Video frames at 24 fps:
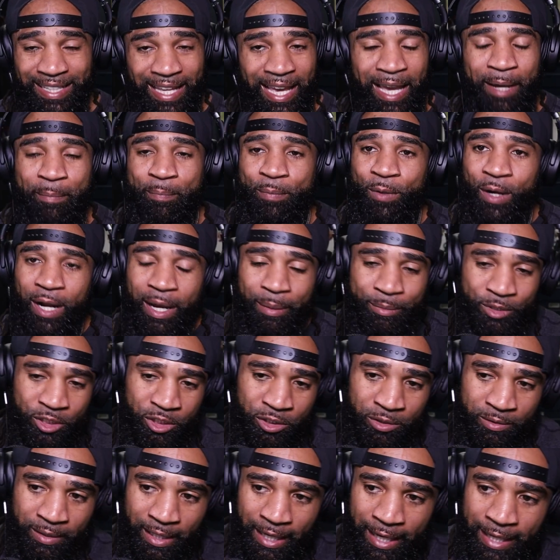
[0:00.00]
I
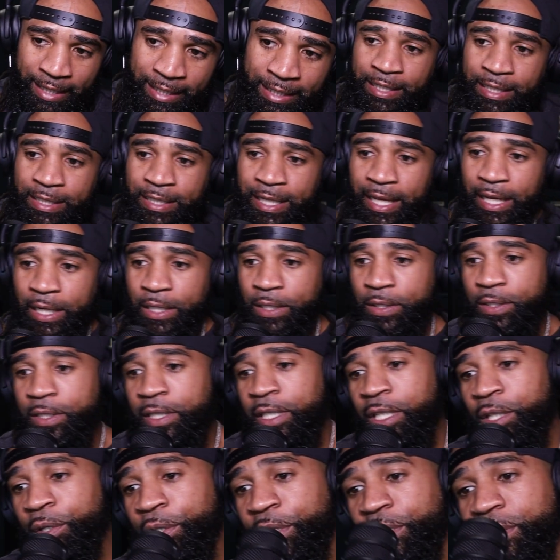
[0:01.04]
promise you that. Now,
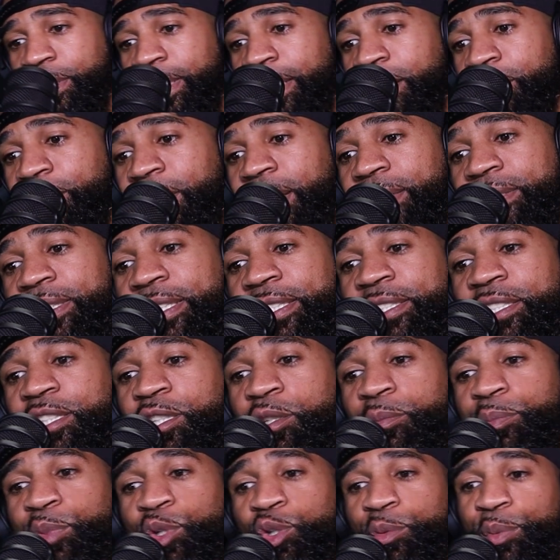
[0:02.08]
when you think about this
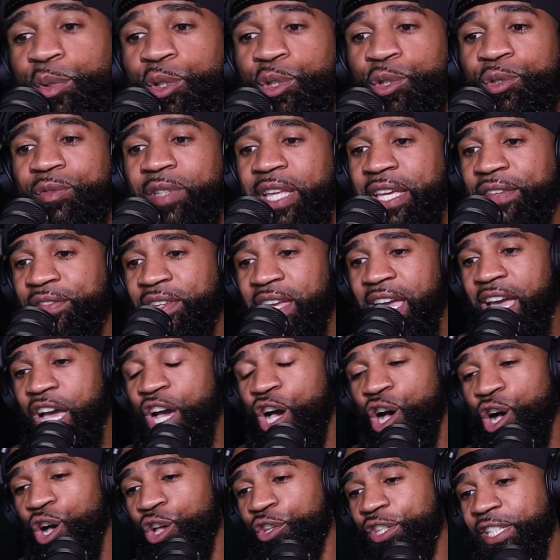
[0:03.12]
Labubu, they've got
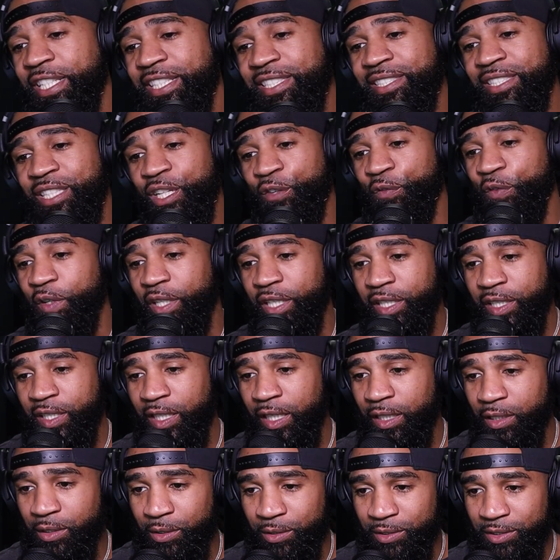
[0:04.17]
all these different
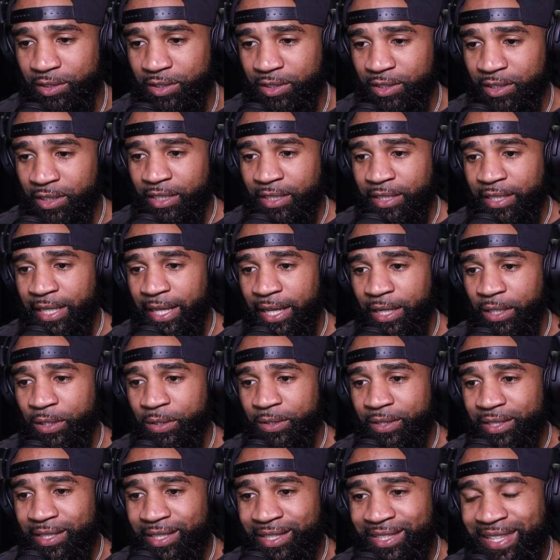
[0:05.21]
colors.
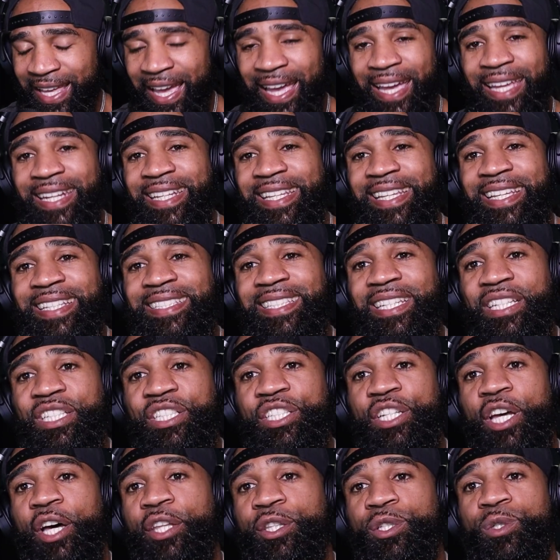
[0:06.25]
Now, that is
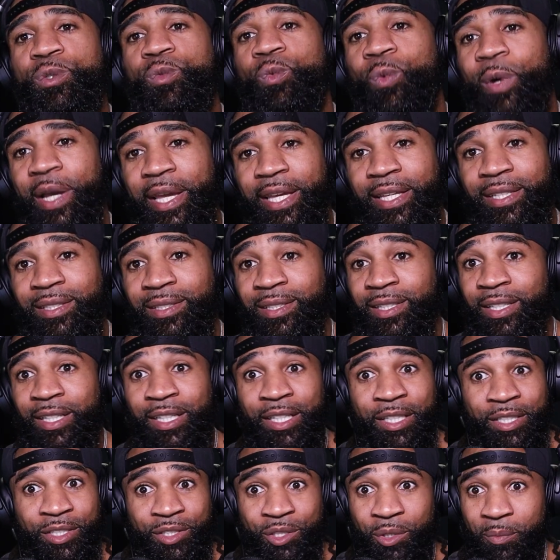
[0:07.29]
another way
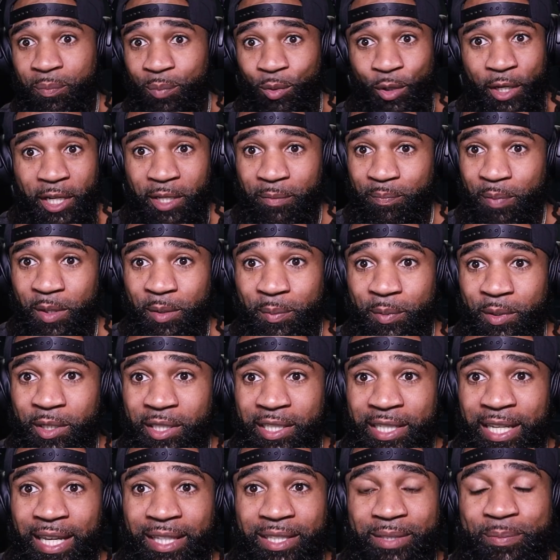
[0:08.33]
to bring people
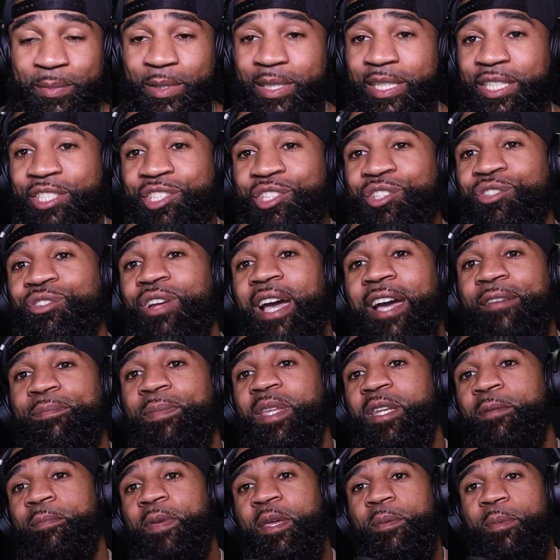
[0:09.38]
together because do you know how
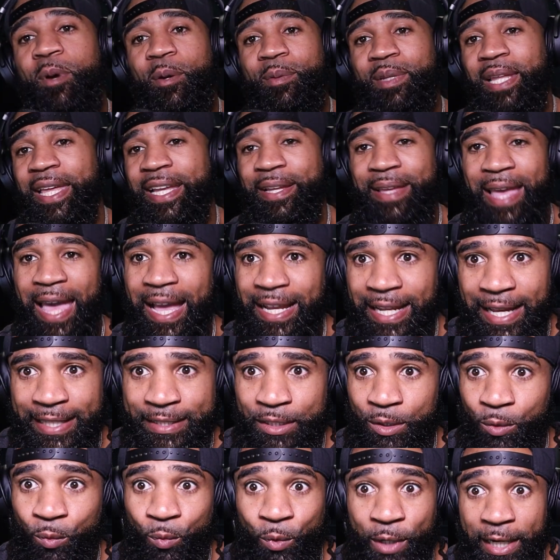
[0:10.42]
many people are like, I
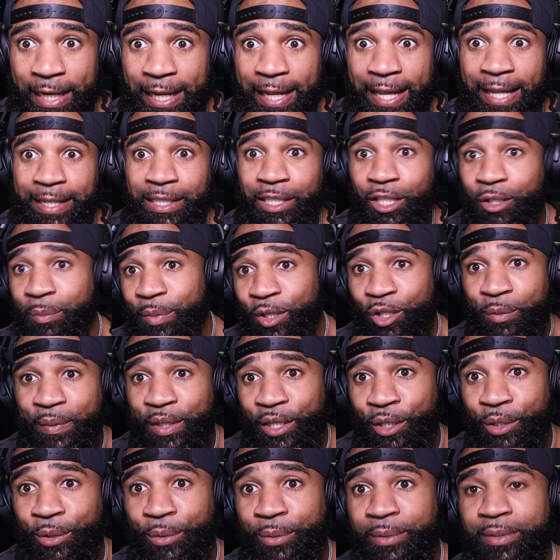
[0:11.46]
got the red
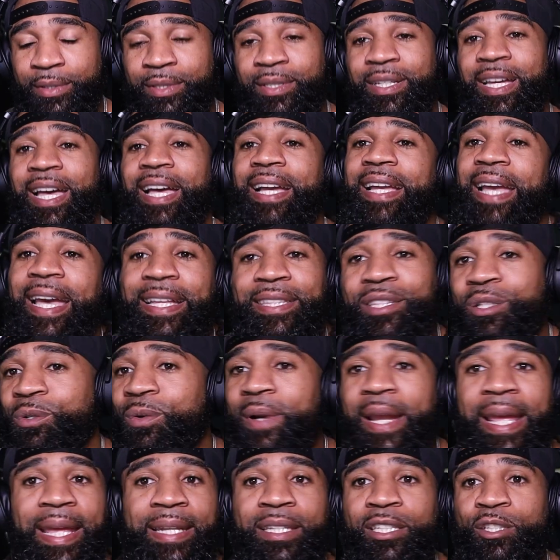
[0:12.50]
Labubu, I got the
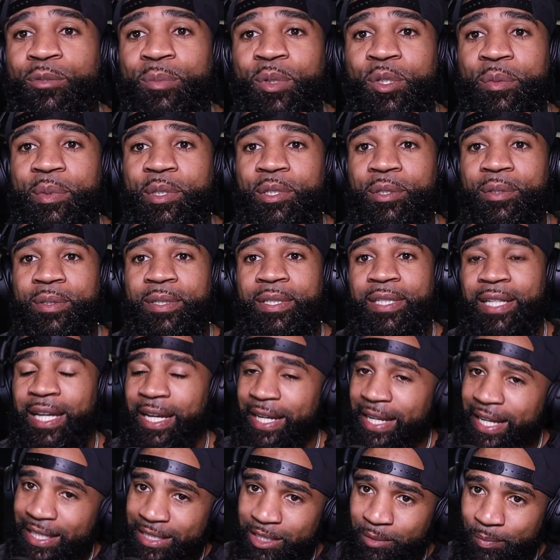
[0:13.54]
red Labubu,
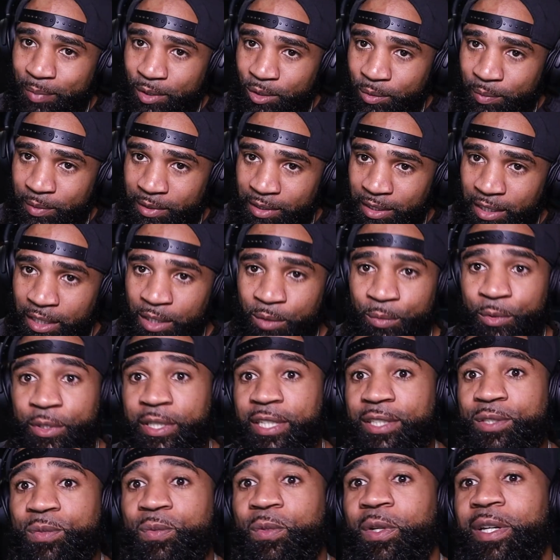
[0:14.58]
I got the blue one. Well,
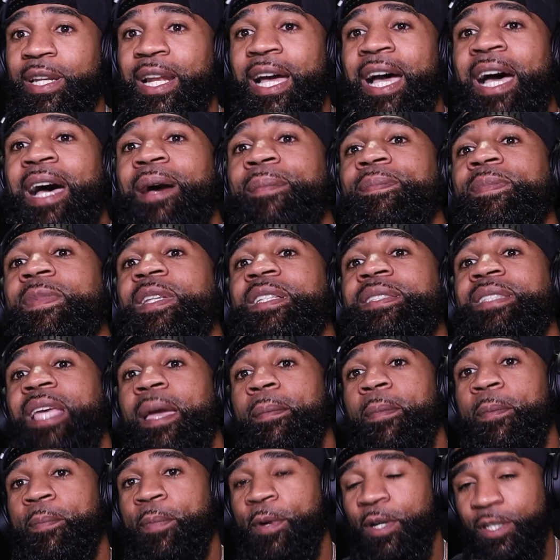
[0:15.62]
guess what? I'm the
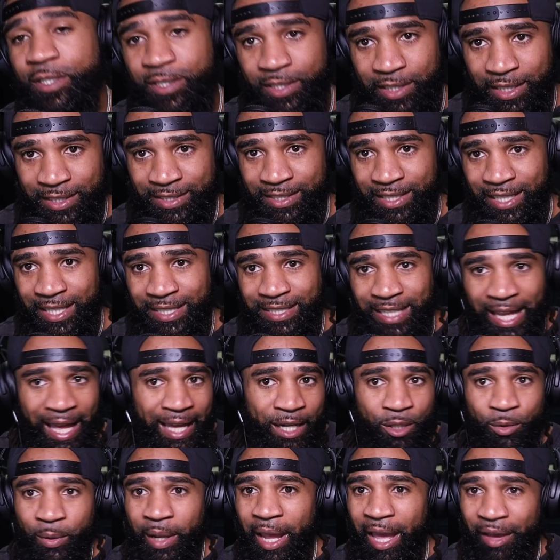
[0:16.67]
type of person that says
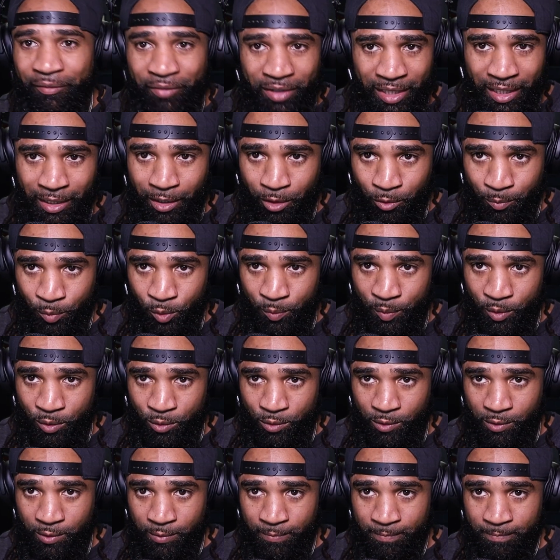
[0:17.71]
I don't have any
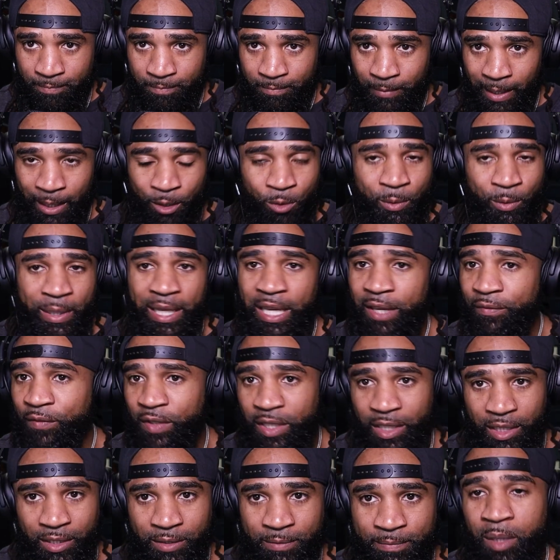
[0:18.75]
Labubus. I don't have
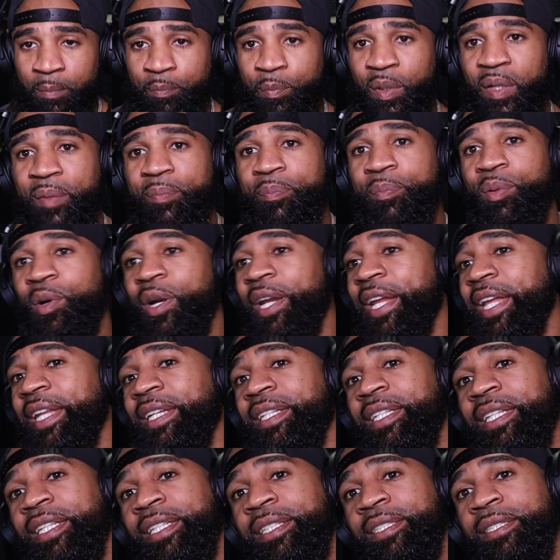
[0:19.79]
any. But
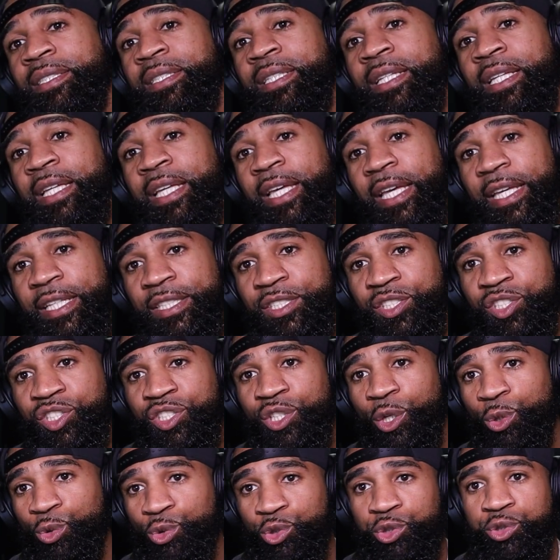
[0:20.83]
branding is
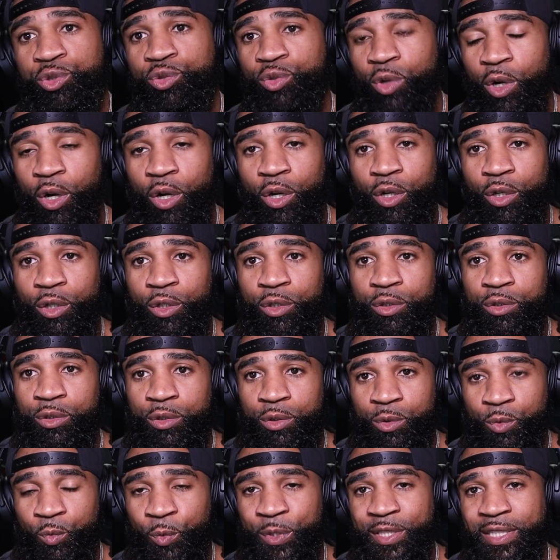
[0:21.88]
so strong
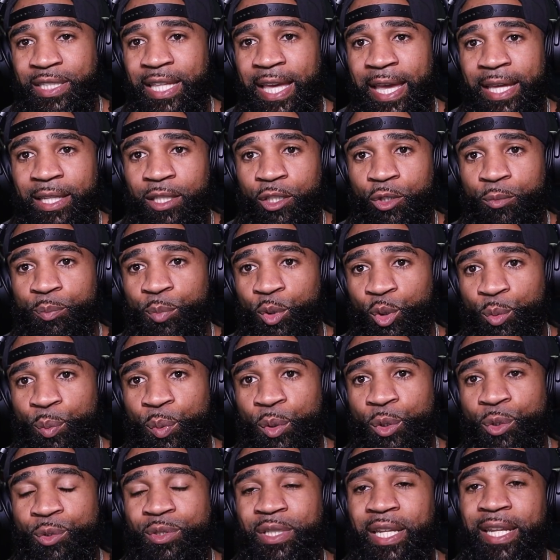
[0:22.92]
with that
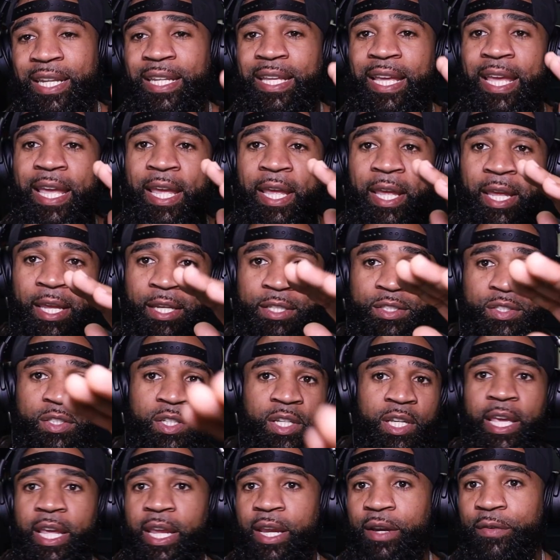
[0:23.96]
Labubu that it
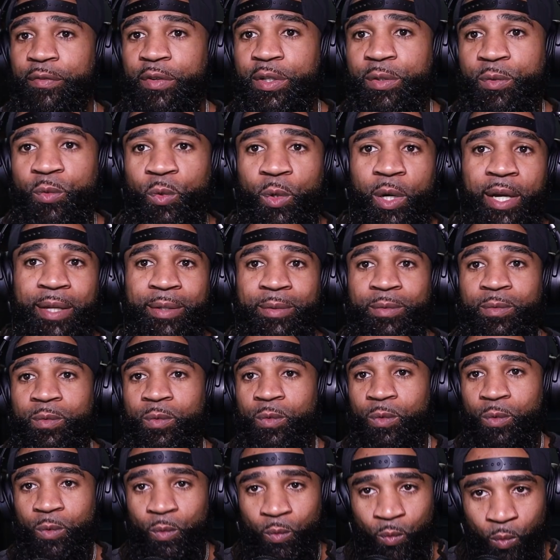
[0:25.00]
has everyone
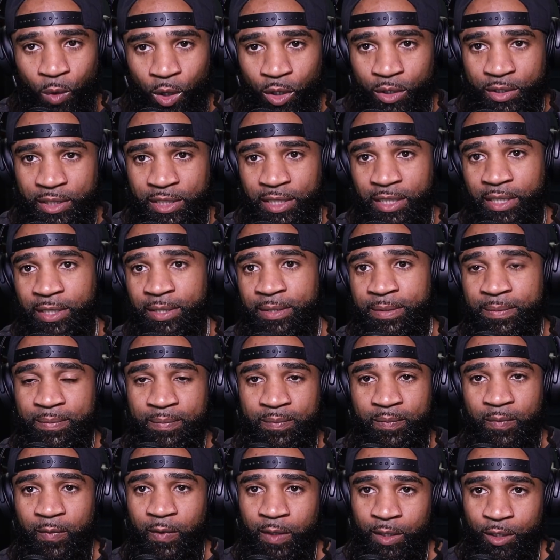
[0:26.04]
wanting
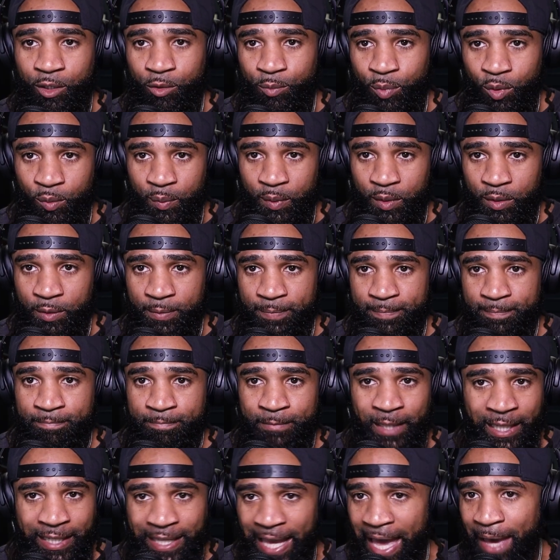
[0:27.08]
a Labubu.
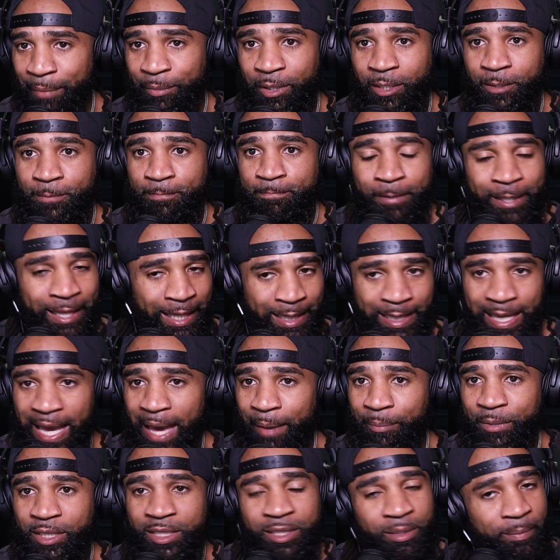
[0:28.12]
They got me.
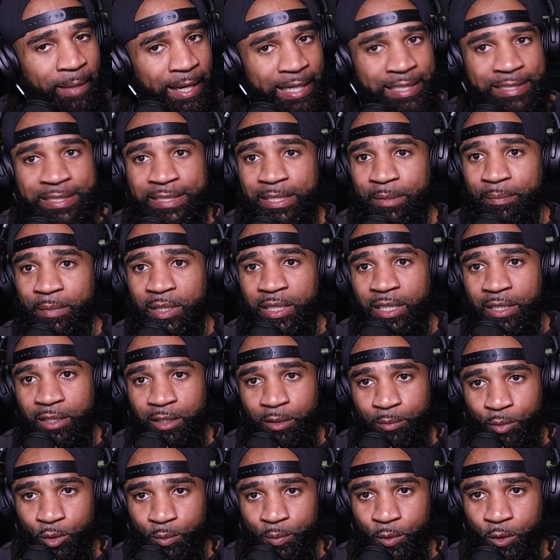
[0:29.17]
Somebody send me the
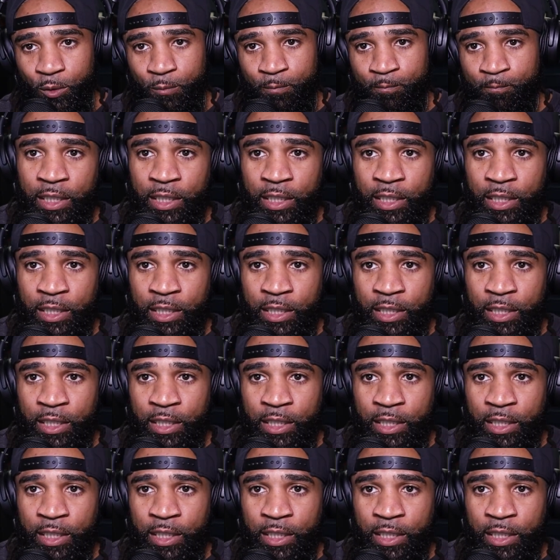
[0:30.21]
Labubu.